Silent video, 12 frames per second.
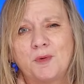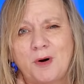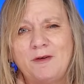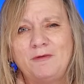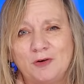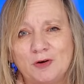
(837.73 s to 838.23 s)

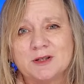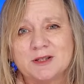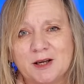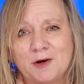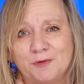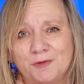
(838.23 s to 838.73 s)
Pray for
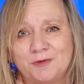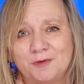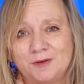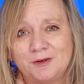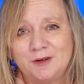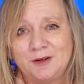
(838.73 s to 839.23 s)
yourself.
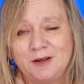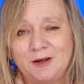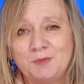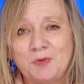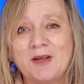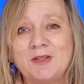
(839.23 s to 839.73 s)

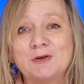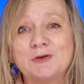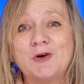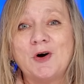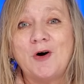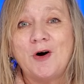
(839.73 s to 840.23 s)
Pray
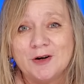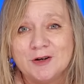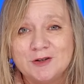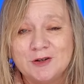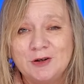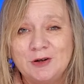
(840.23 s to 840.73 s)
that God